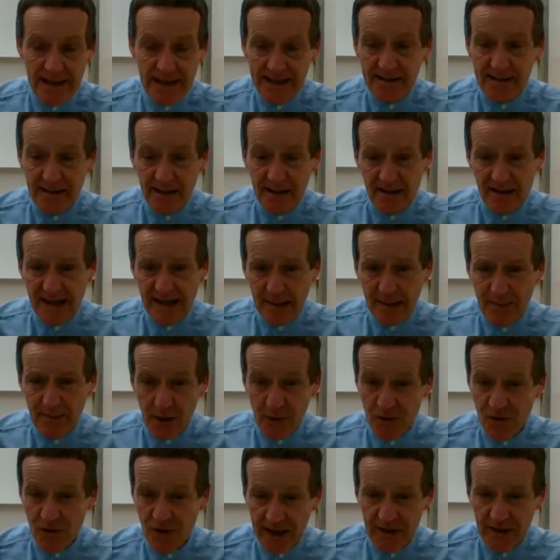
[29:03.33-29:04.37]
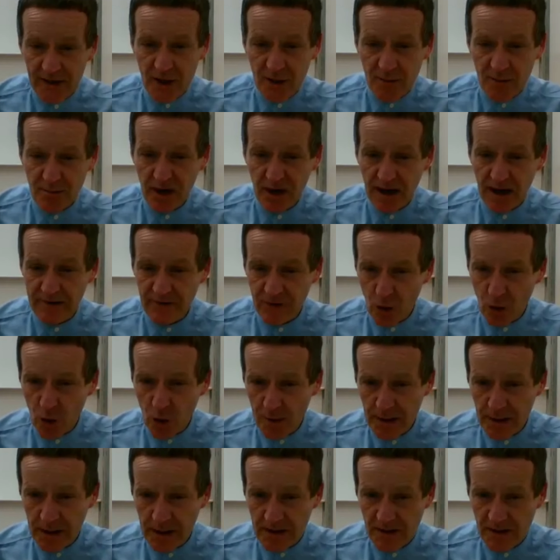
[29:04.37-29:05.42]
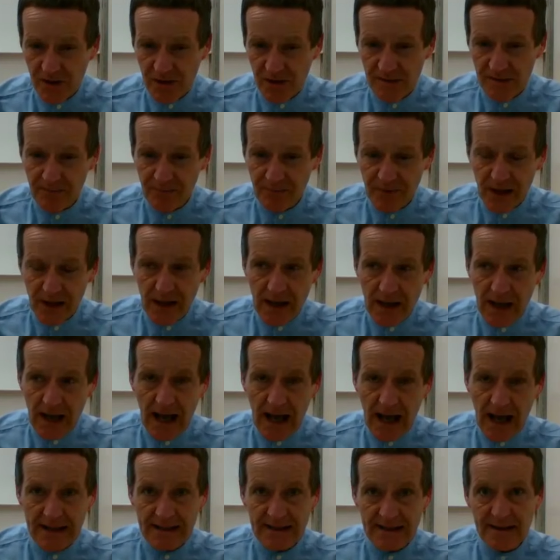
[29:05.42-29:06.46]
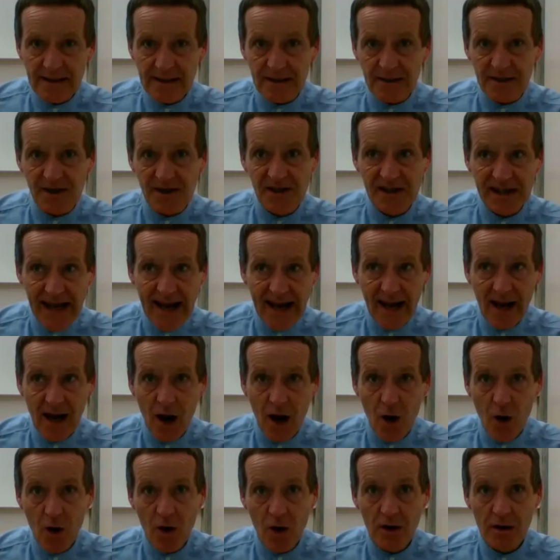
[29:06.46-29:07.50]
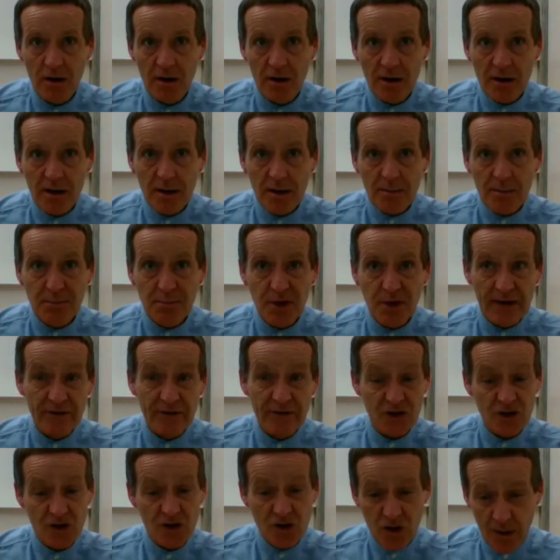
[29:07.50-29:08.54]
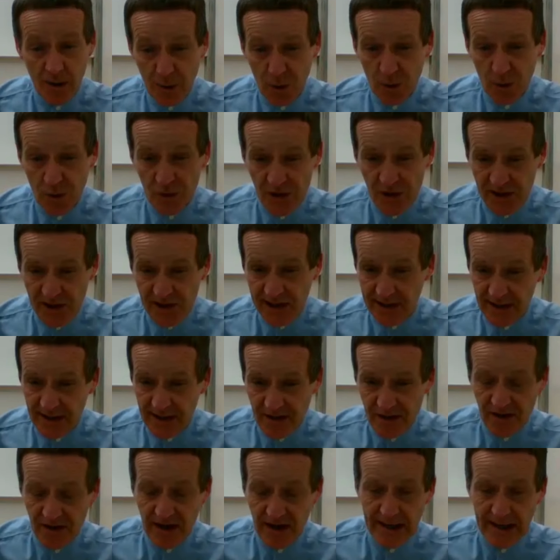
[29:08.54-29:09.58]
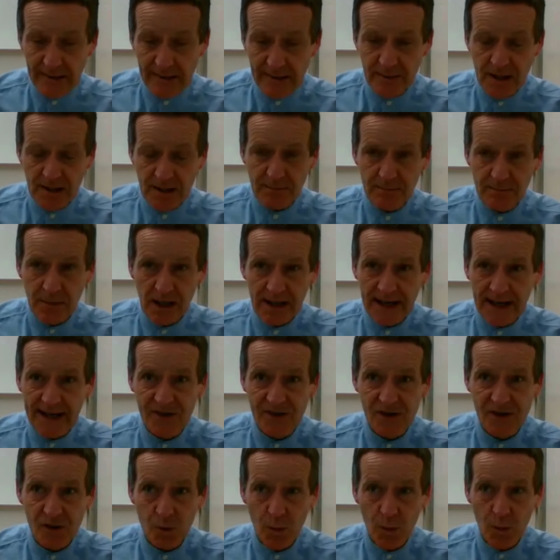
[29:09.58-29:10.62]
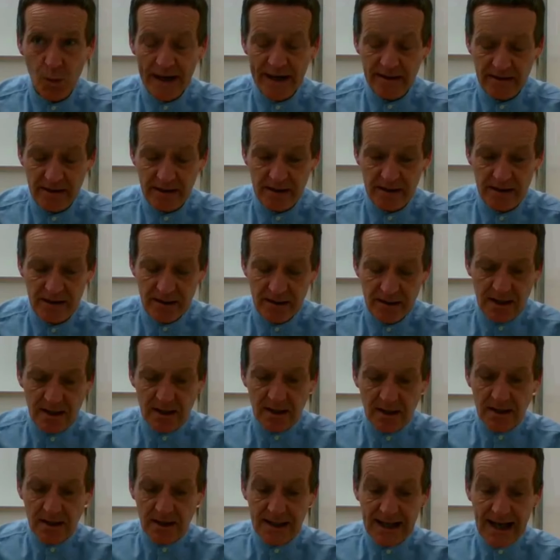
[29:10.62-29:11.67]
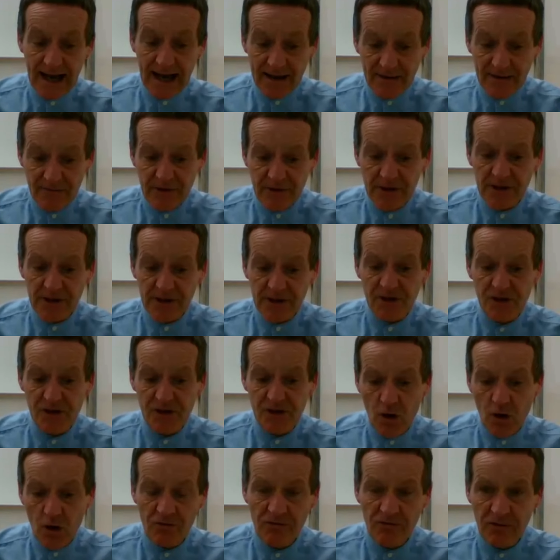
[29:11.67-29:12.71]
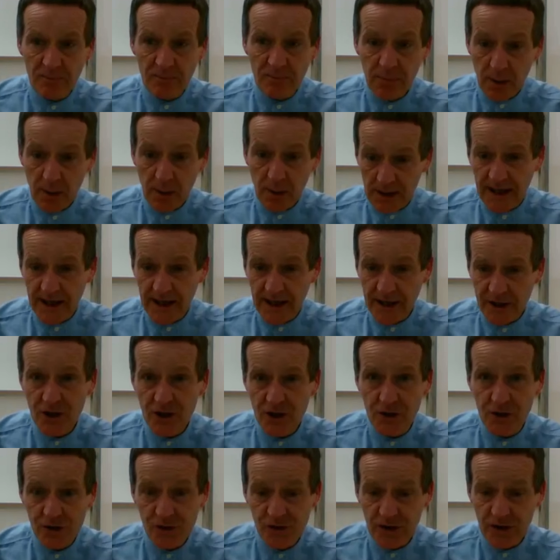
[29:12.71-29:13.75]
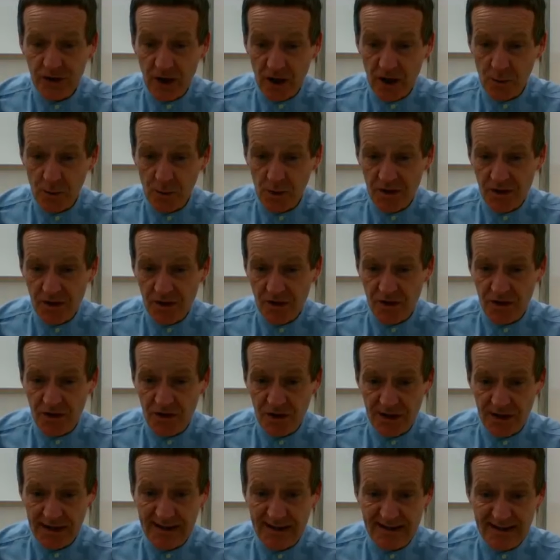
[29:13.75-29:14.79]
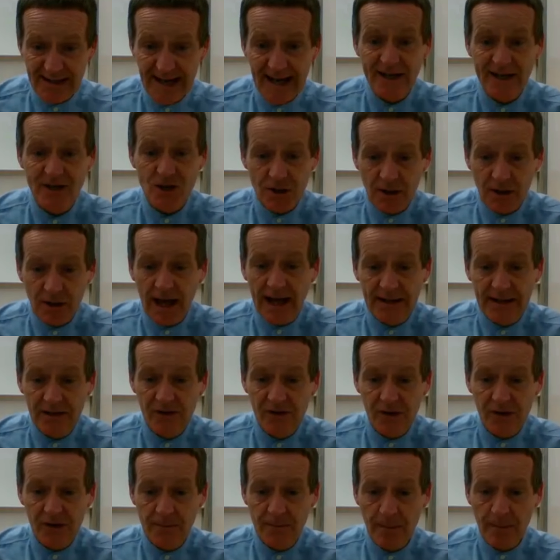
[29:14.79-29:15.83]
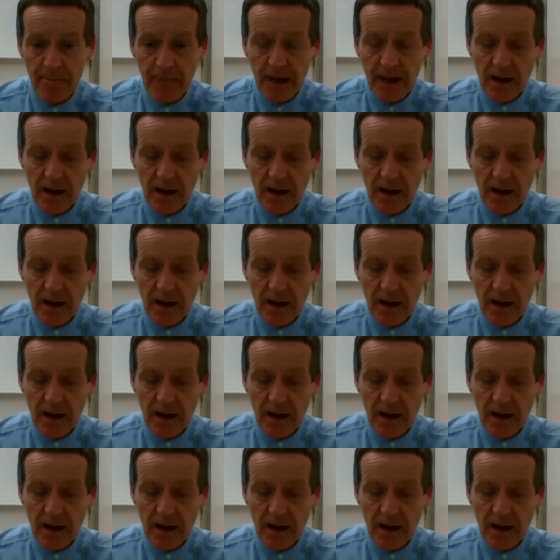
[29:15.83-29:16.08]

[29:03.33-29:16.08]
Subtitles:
the need to step outside our private orbits and to set our private troubles, as he described them, against the wider canvas of public issues. In other words, to contextualise